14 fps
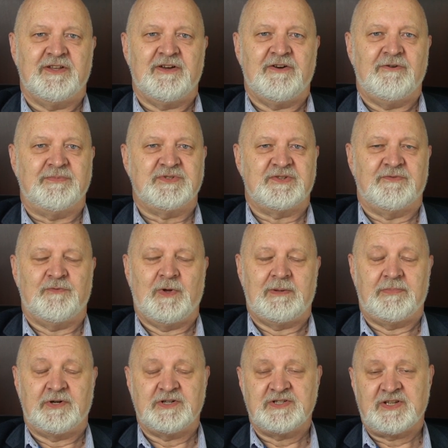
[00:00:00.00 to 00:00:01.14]
the hopes of one
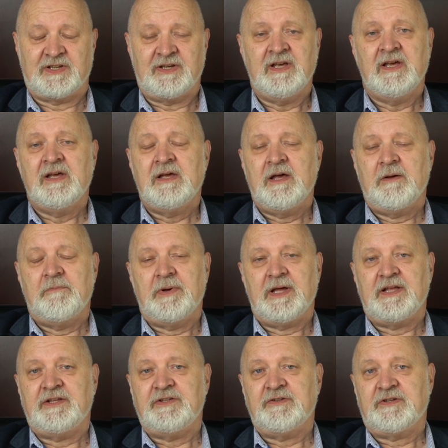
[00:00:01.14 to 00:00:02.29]
person.
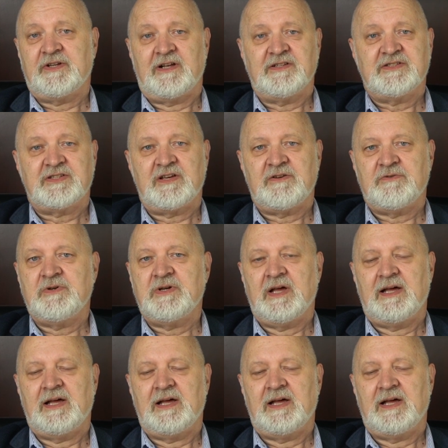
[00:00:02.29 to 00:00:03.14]
But you can also